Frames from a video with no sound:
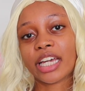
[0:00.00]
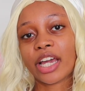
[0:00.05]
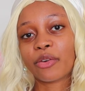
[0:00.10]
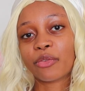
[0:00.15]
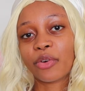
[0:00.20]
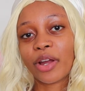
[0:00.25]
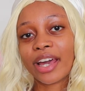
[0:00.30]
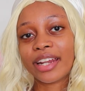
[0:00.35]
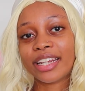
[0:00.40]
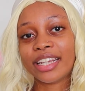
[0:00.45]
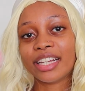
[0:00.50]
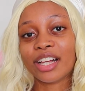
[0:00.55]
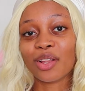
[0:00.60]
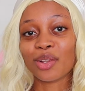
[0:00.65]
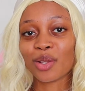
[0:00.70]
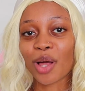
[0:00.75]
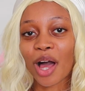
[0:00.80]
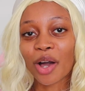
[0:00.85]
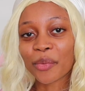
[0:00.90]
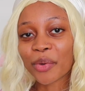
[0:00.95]
get ready
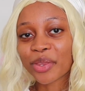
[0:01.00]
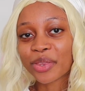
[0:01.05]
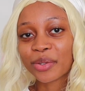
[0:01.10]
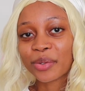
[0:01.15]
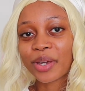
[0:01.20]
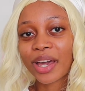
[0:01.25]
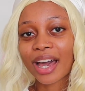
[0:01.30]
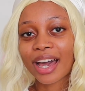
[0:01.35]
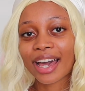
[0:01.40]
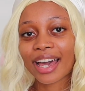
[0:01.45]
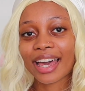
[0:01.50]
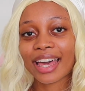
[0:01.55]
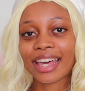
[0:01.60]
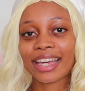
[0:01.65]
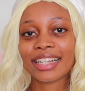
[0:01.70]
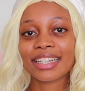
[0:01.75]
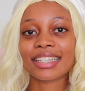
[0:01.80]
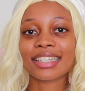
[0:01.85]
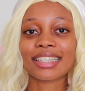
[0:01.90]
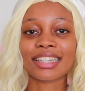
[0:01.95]
along with you
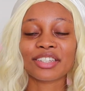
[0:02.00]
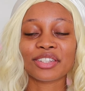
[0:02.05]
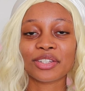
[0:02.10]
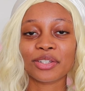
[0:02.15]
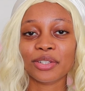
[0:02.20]
guys